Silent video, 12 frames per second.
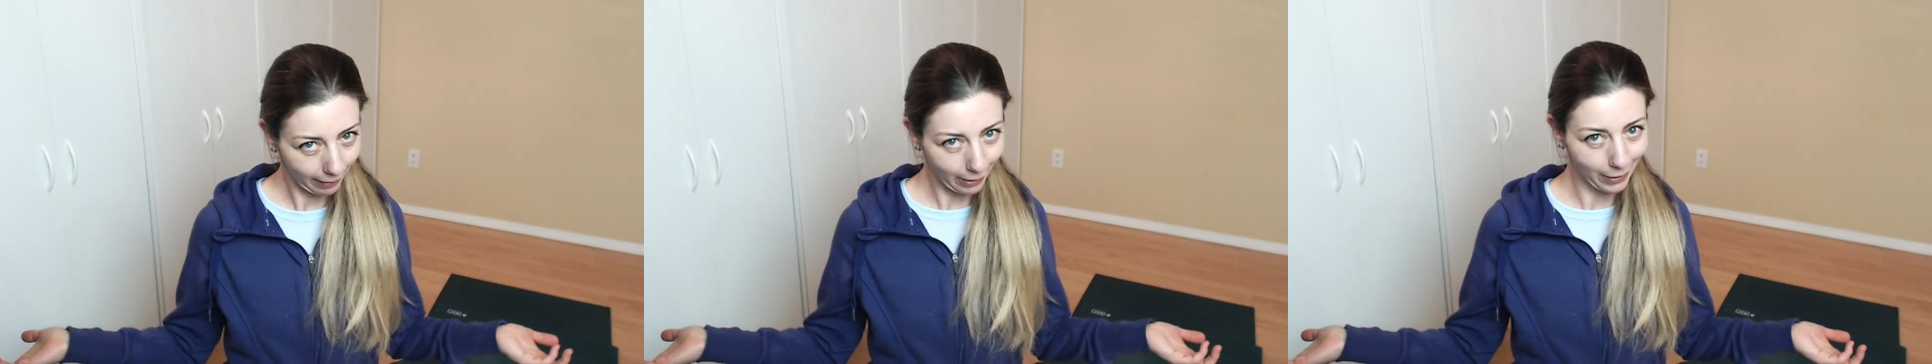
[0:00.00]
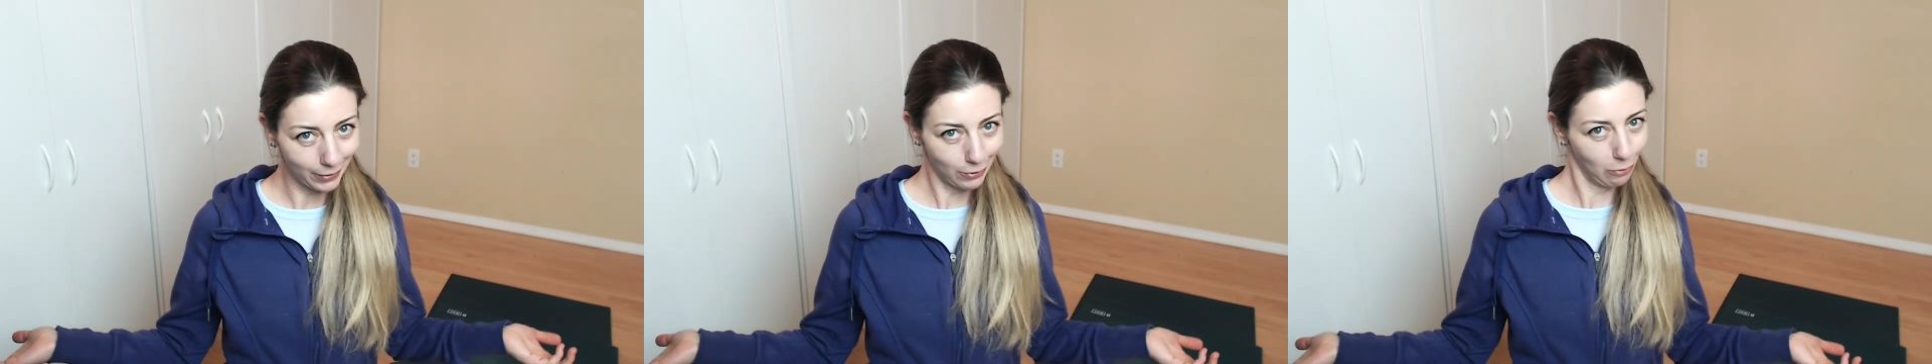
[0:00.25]

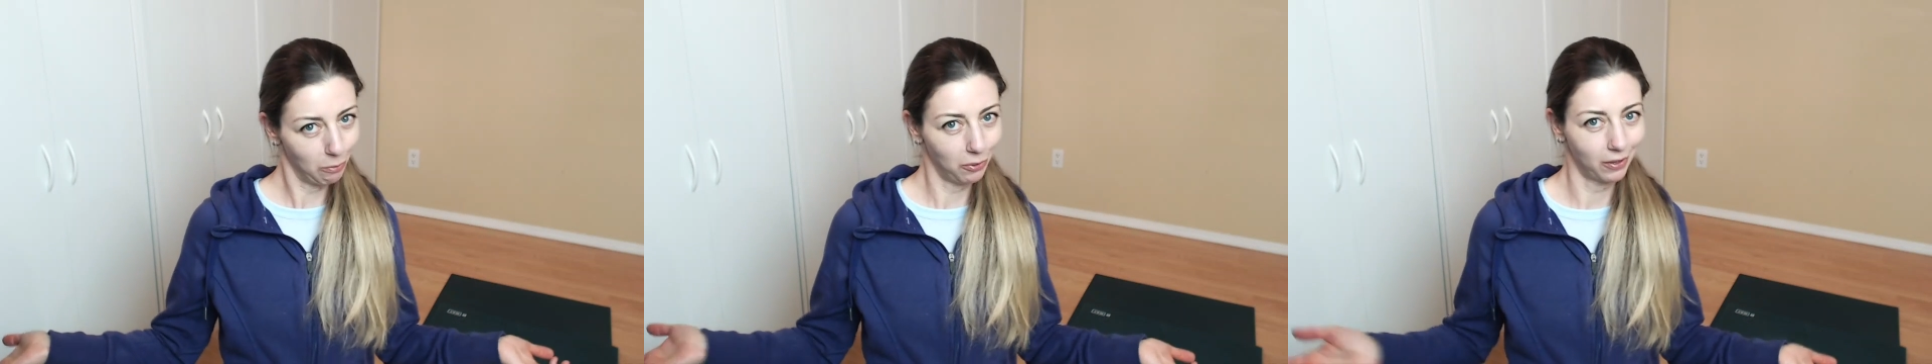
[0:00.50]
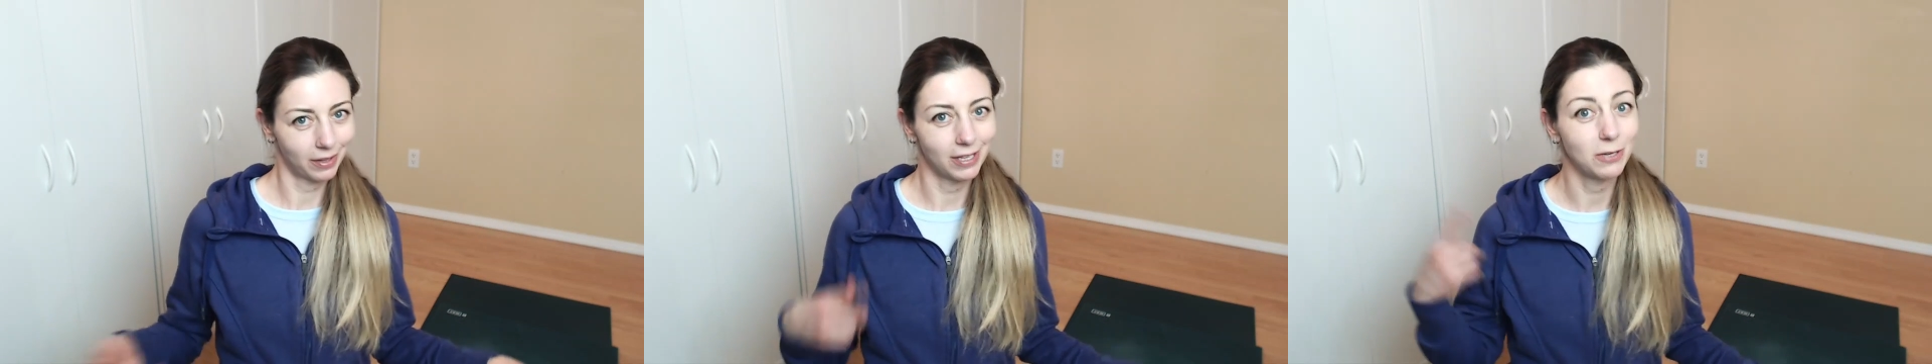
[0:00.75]

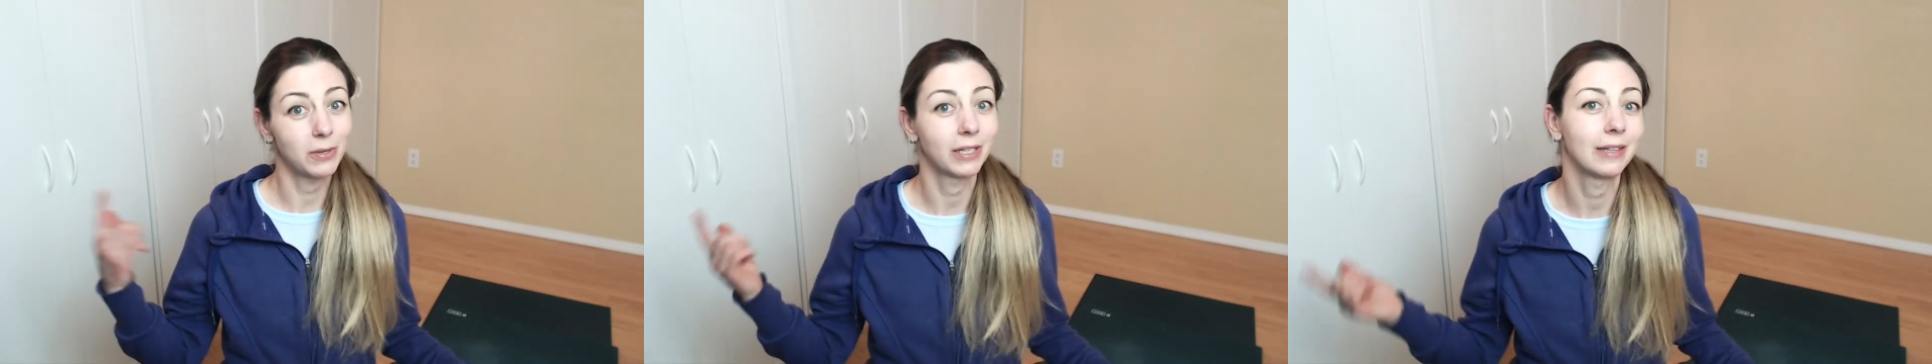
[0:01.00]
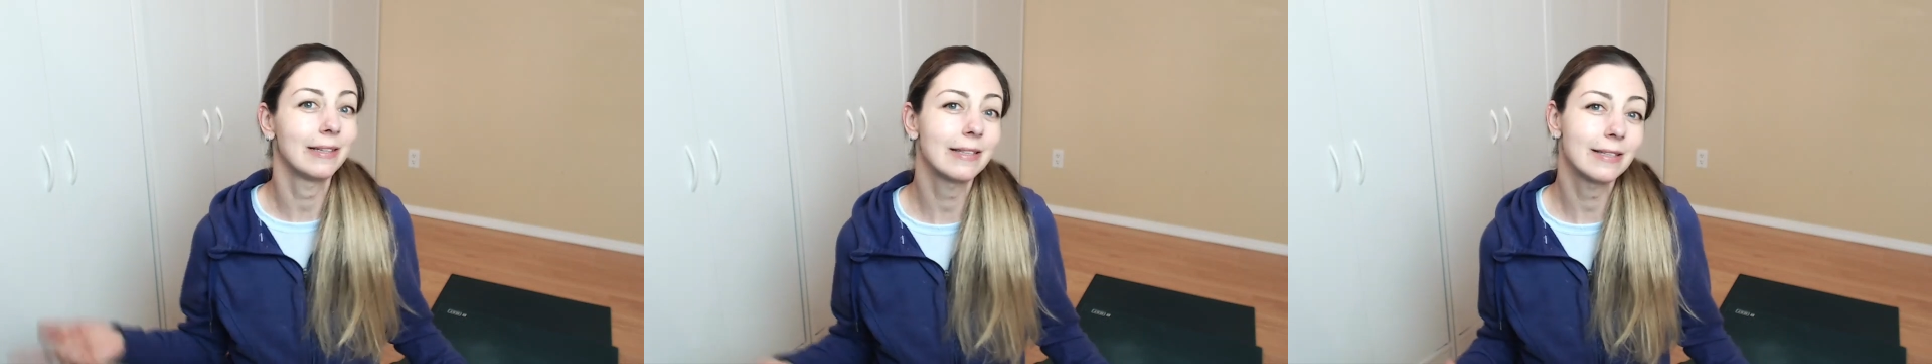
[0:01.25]
audiobook that you can
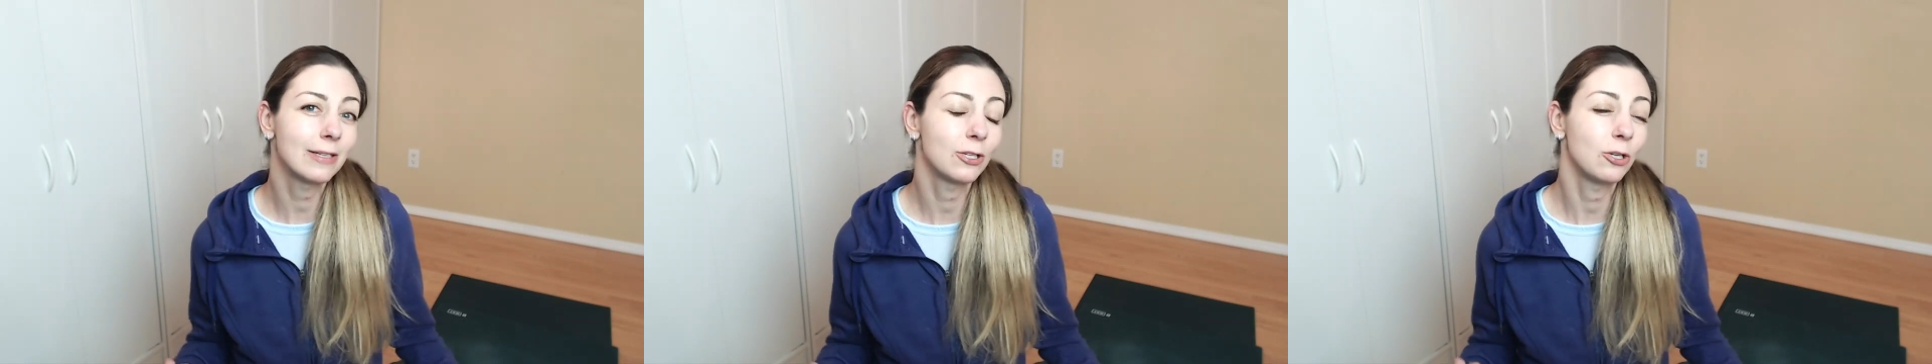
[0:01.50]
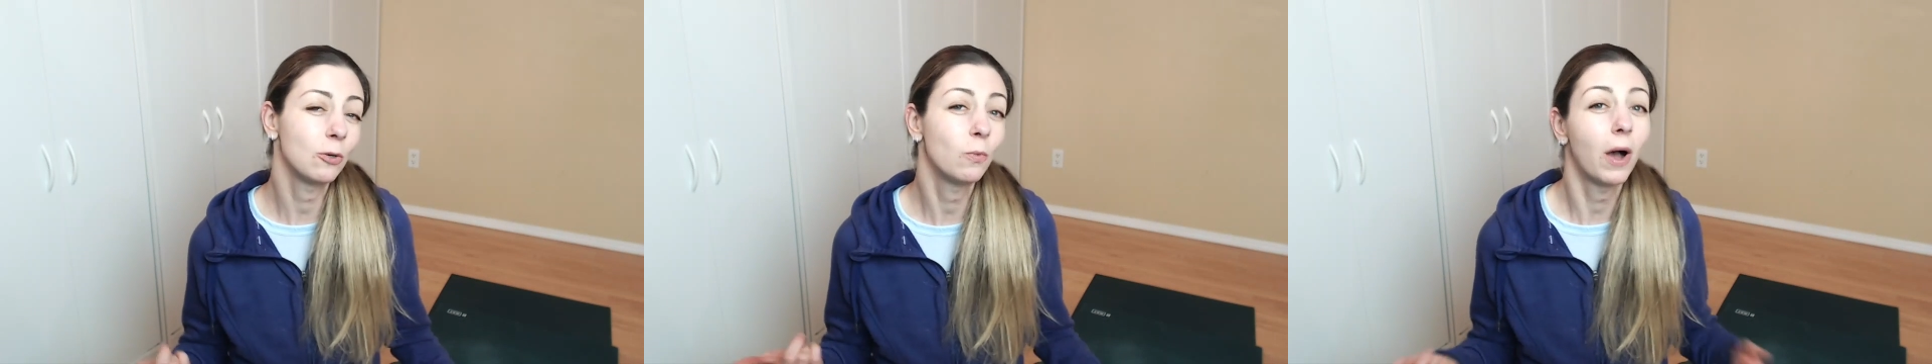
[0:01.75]
listen
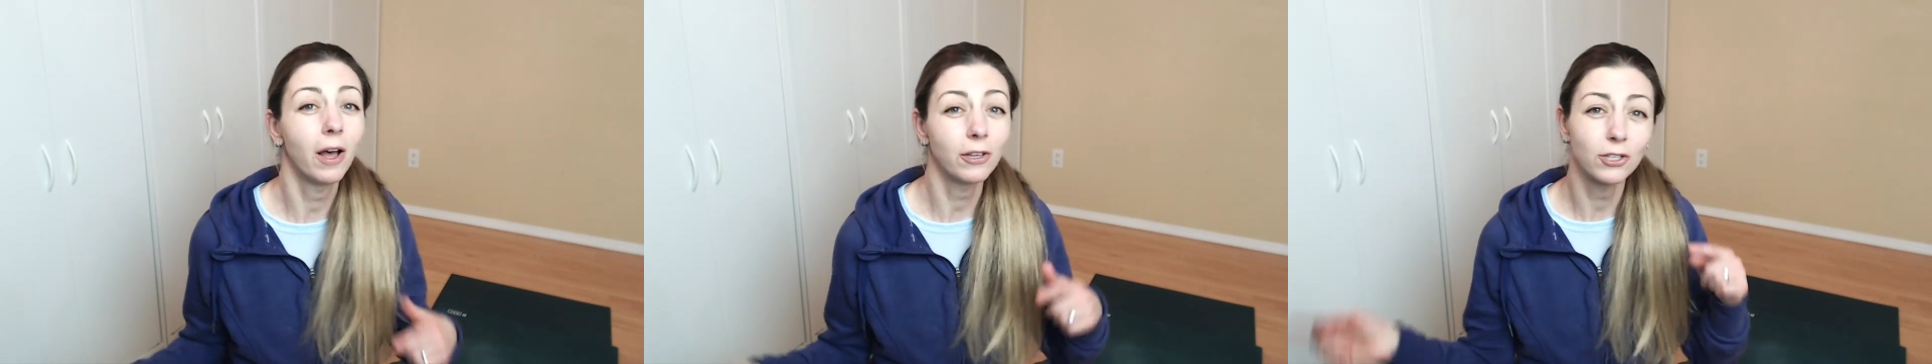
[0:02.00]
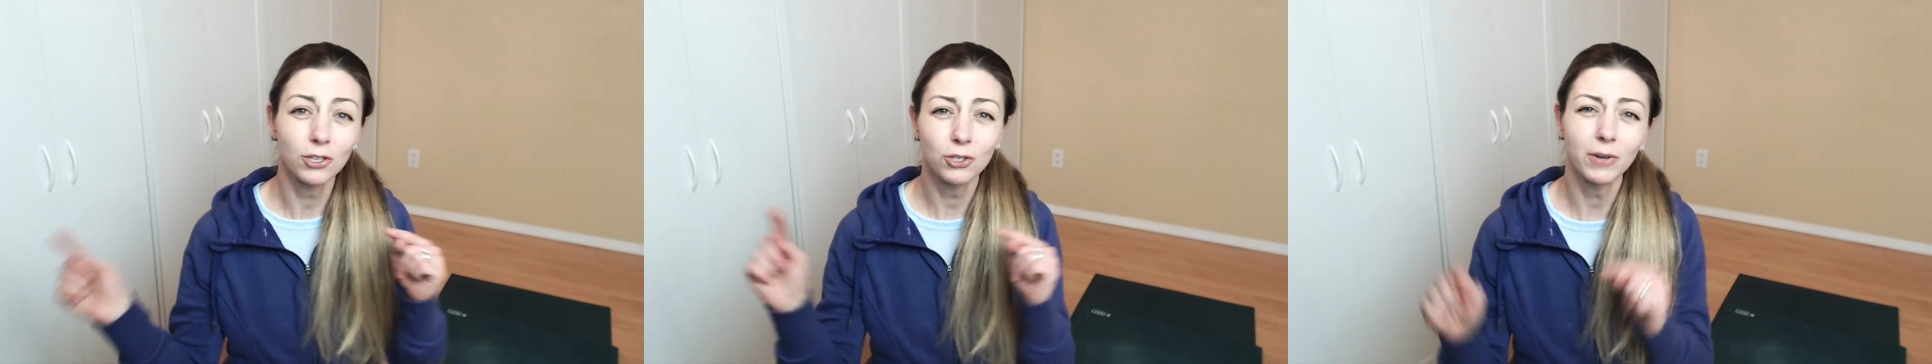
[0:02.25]
to while
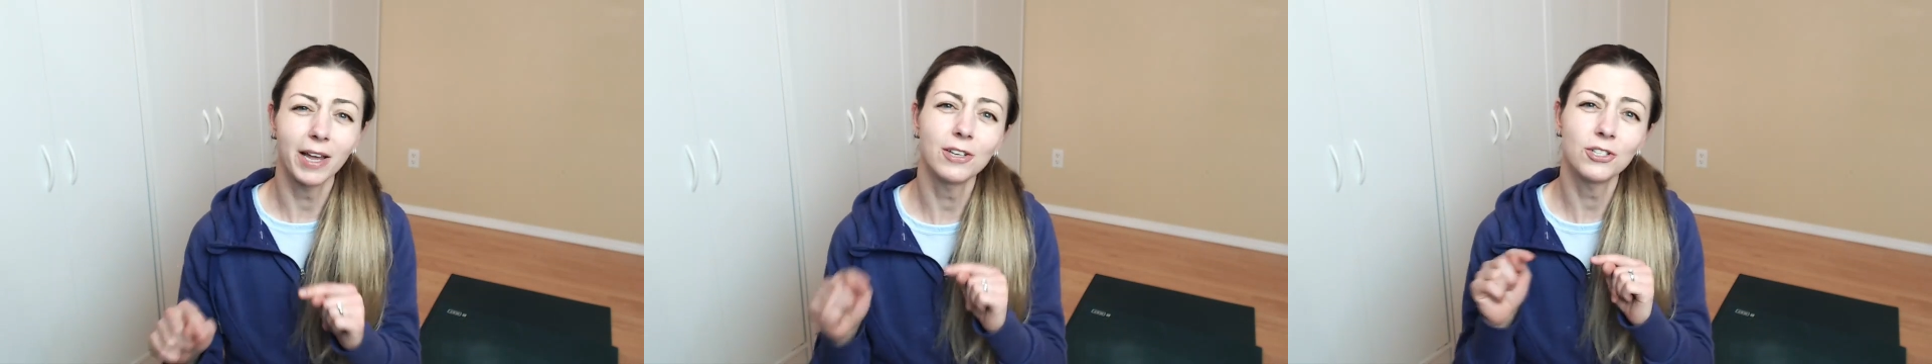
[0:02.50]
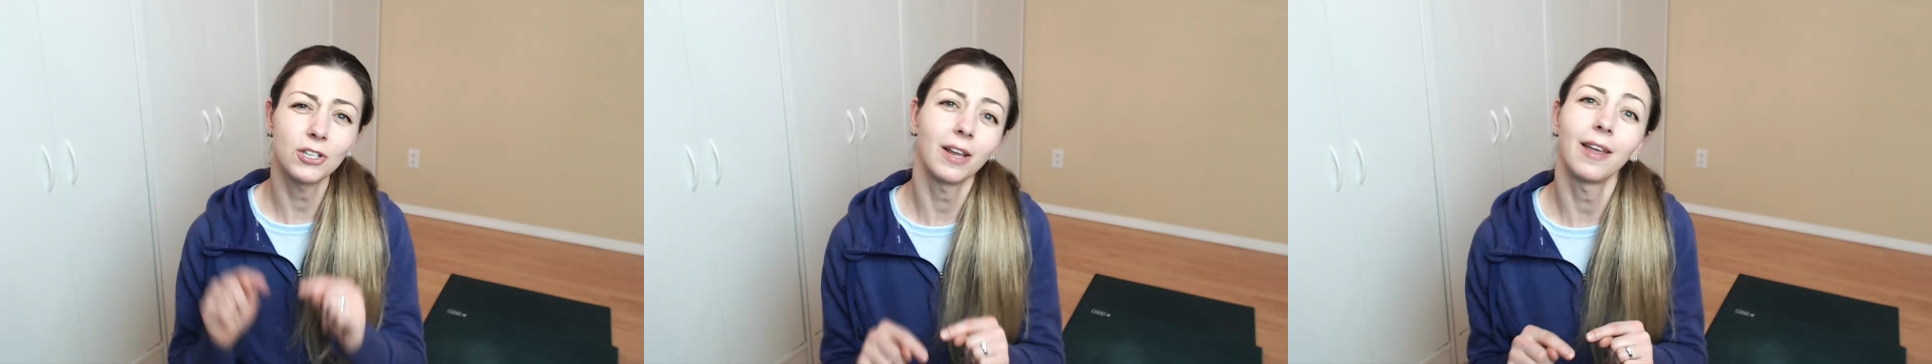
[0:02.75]
you're
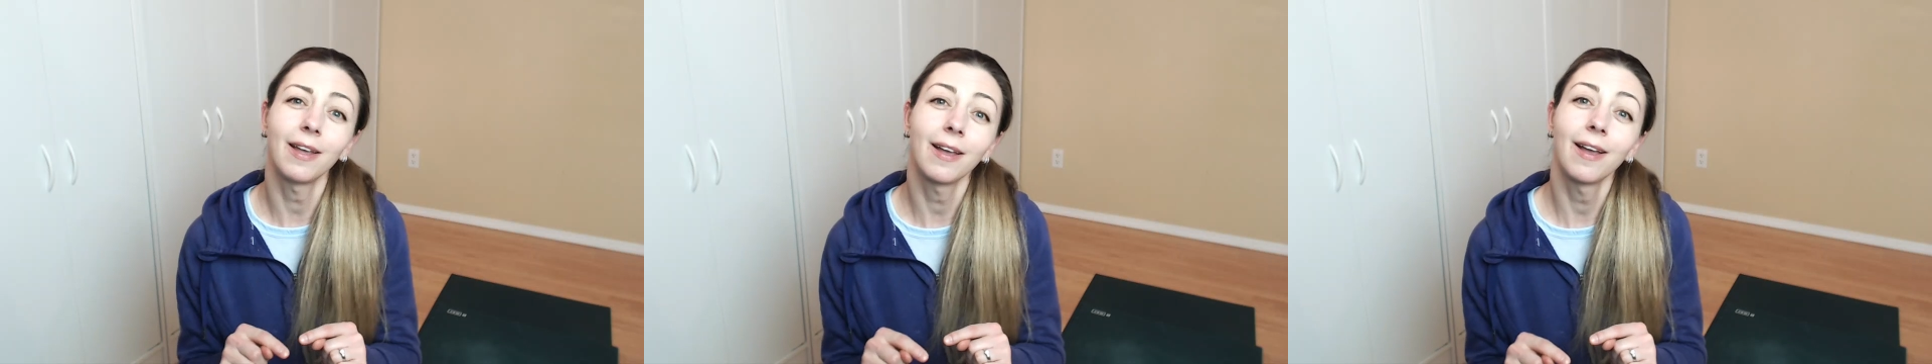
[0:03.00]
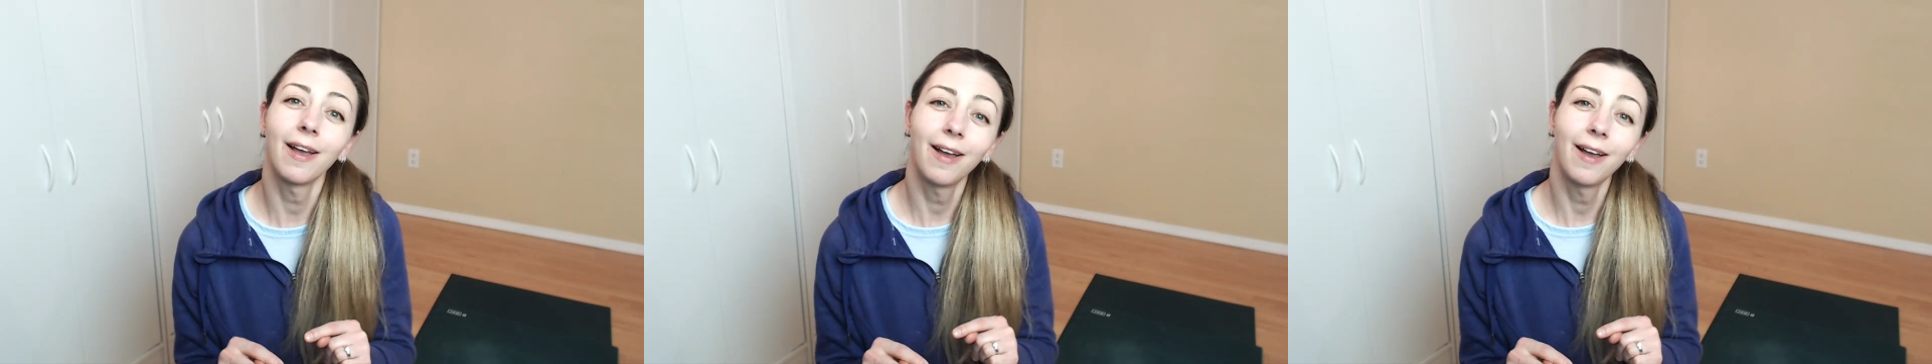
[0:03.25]
stretching?